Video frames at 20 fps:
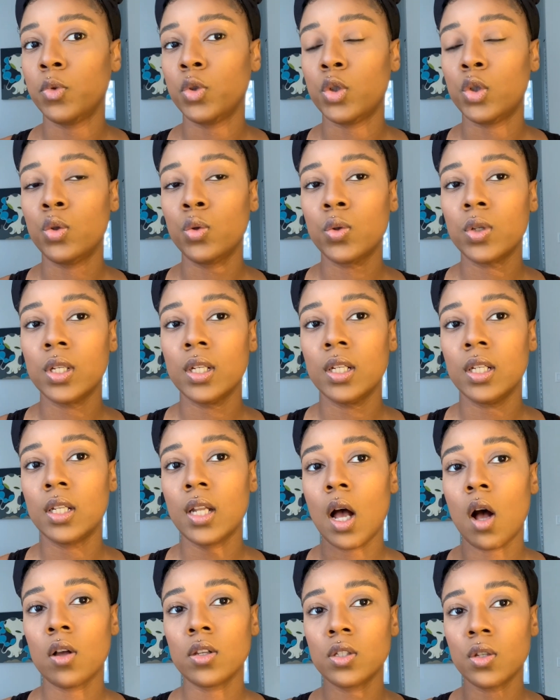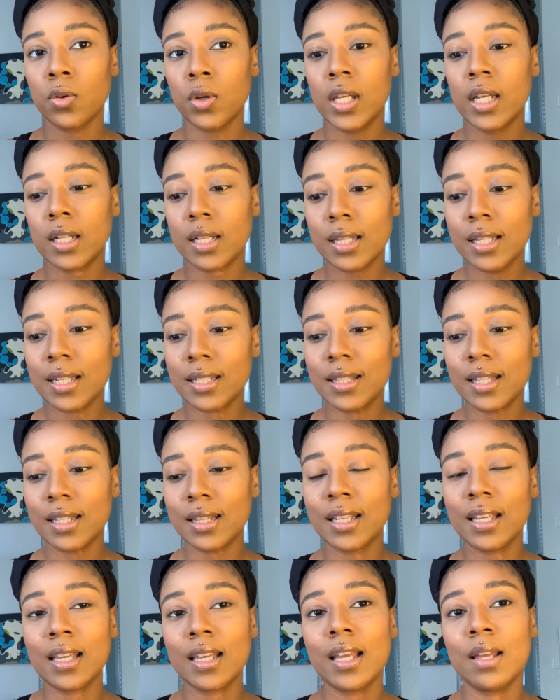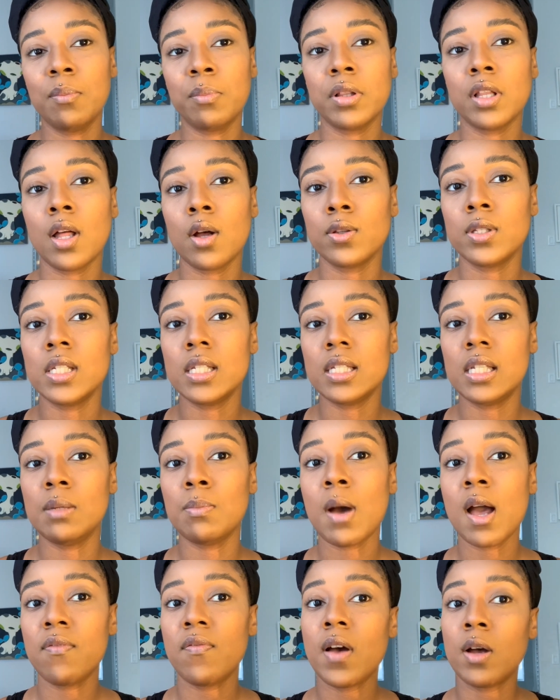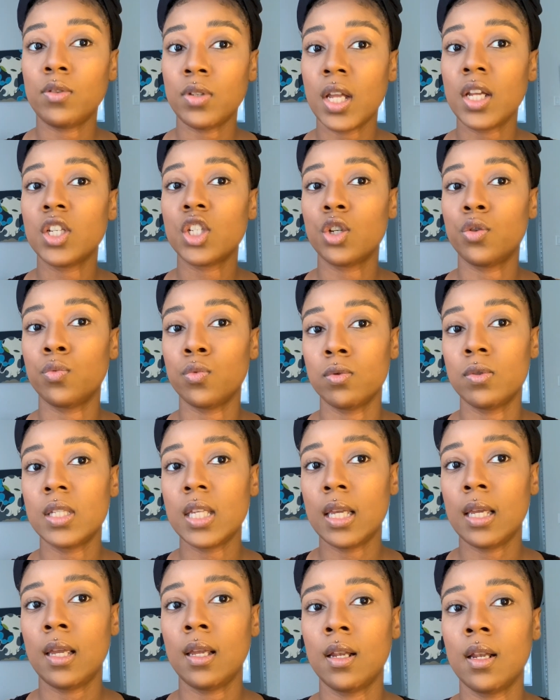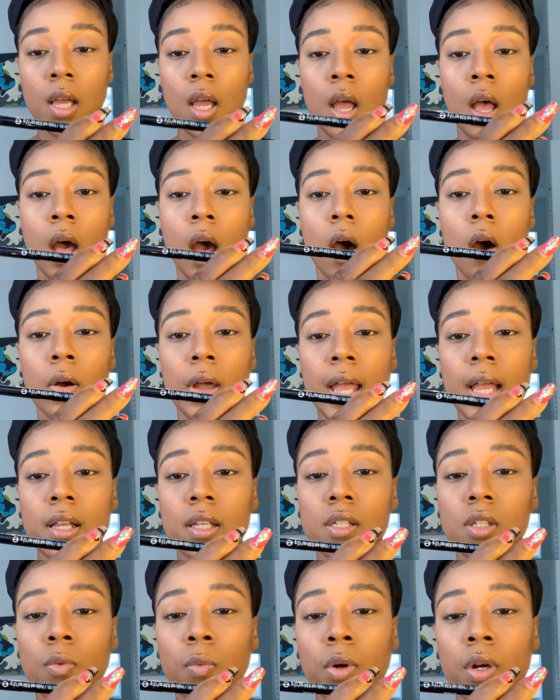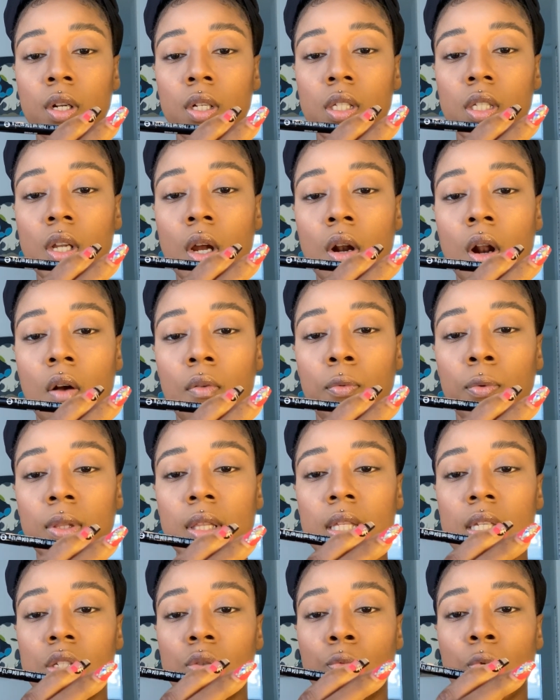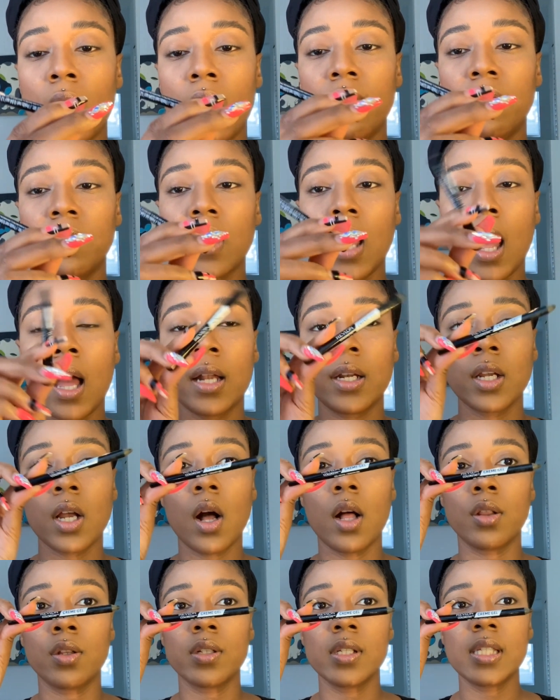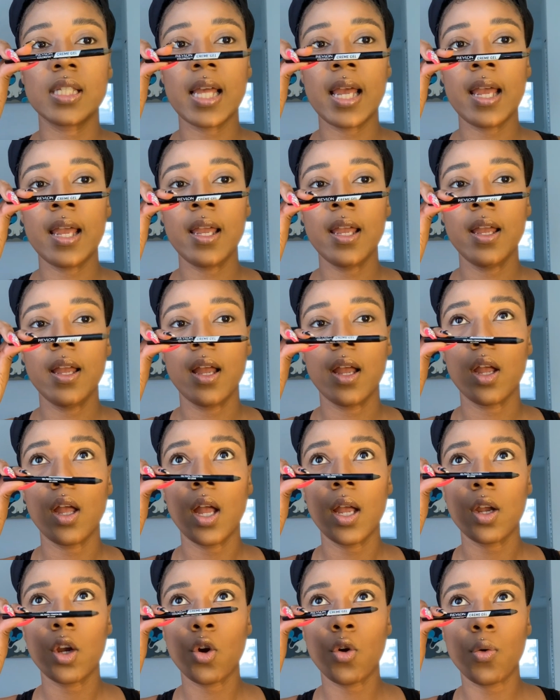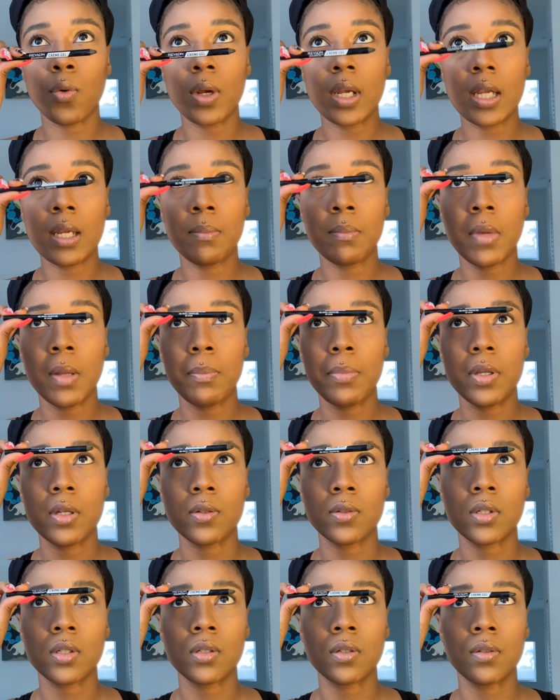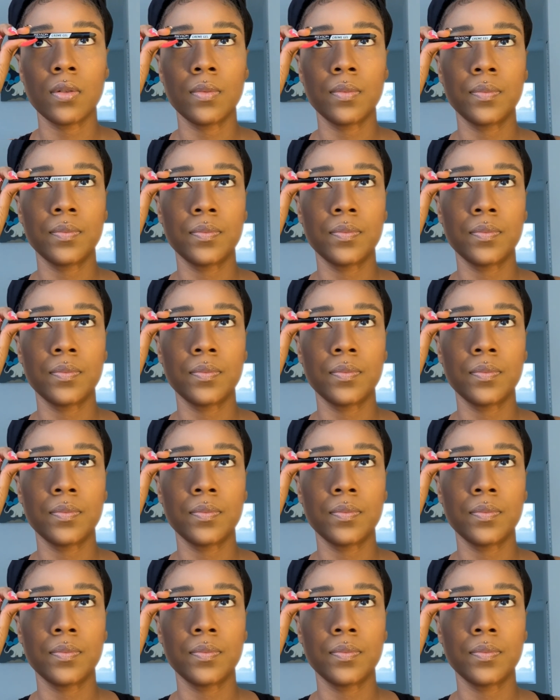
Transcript: you could also click the link in below to see my foundation routine. Okay, so we're gonna start off with this Revlon Color Stay Cream Pencil.